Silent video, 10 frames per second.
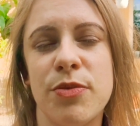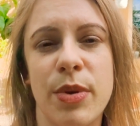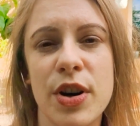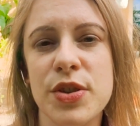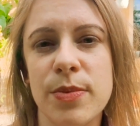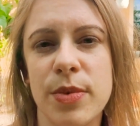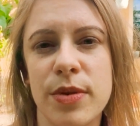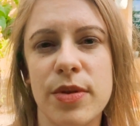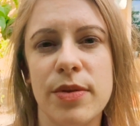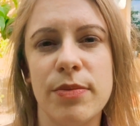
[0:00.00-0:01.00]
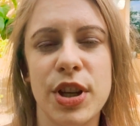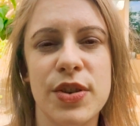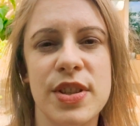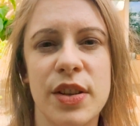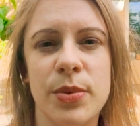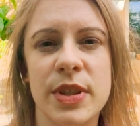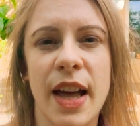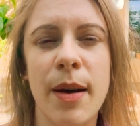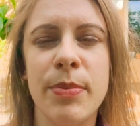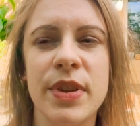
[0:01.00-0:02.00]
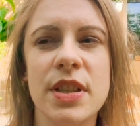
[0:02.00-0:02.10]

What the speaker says: possible, because that's what's happened.